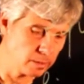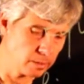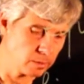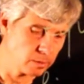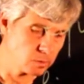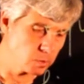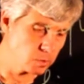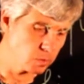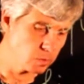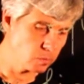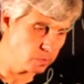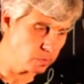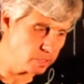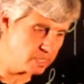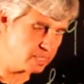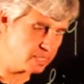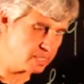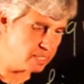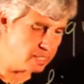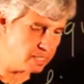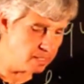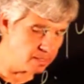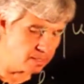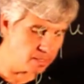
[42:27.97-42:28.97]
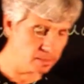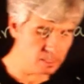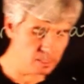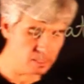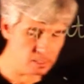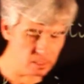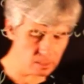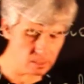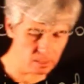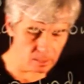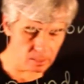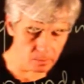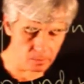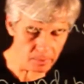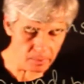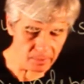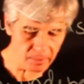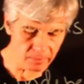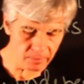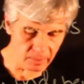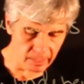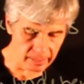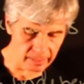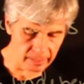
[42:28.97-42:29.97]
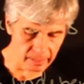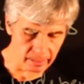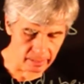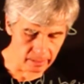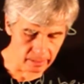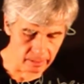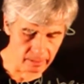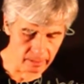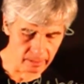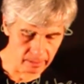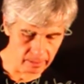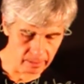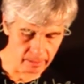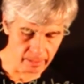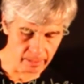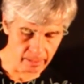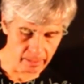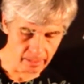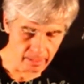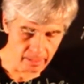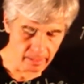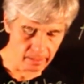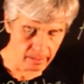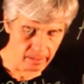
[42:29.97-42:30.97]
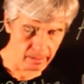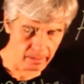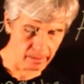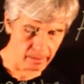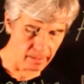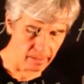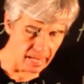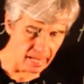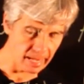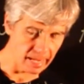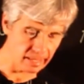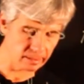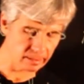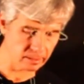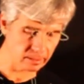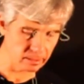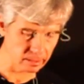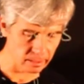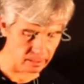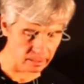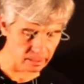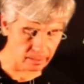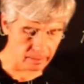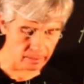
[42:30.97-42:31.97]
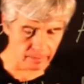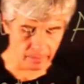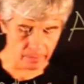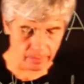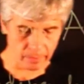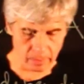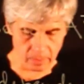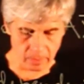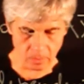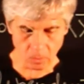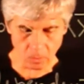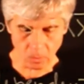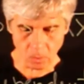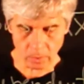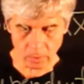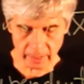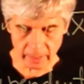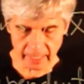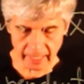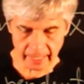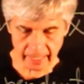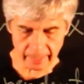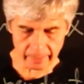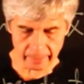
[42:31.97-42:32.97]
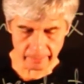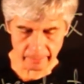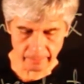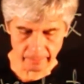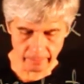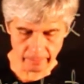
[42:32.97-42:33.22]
So we see that this is equivalent, that the only